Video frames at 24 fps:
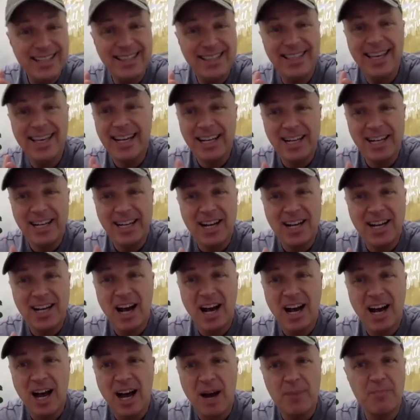did they
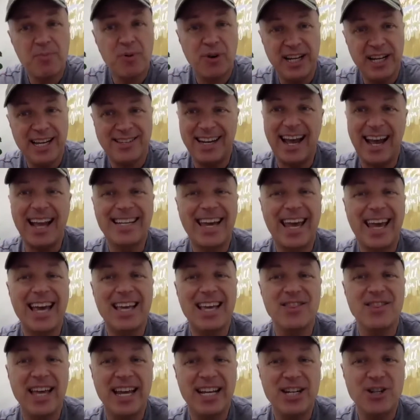comprehend what he
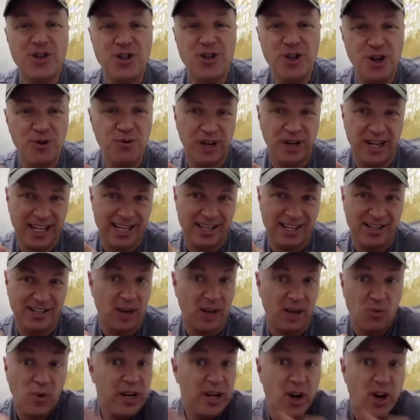said, and can they
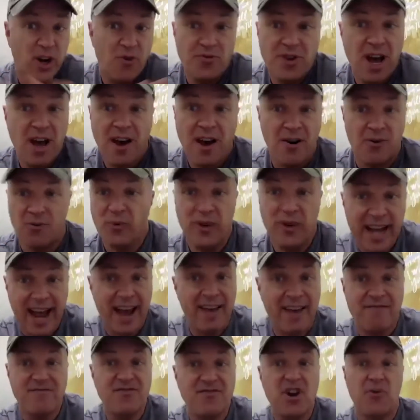do what he said? We don't
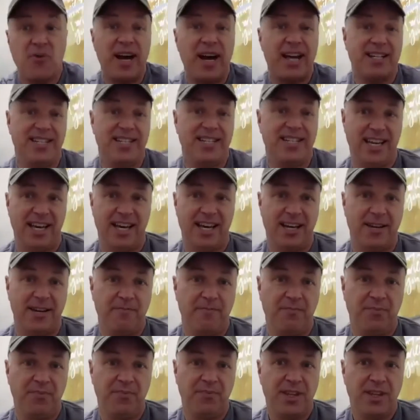know. We have no
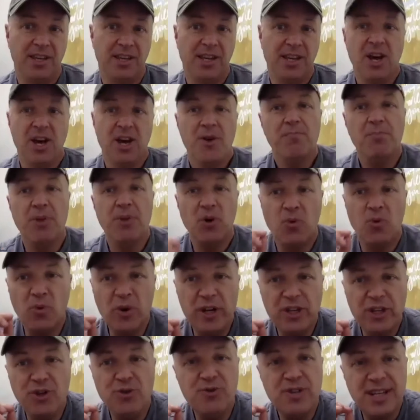idea.
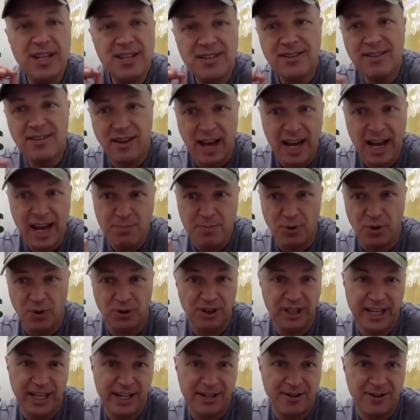But when you
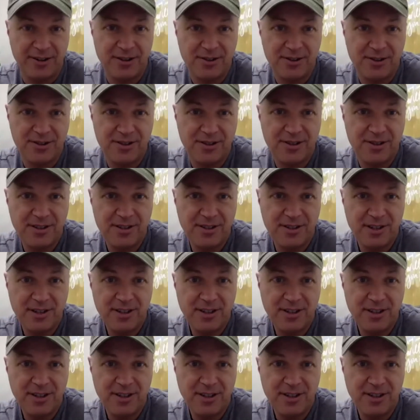disciple leaders,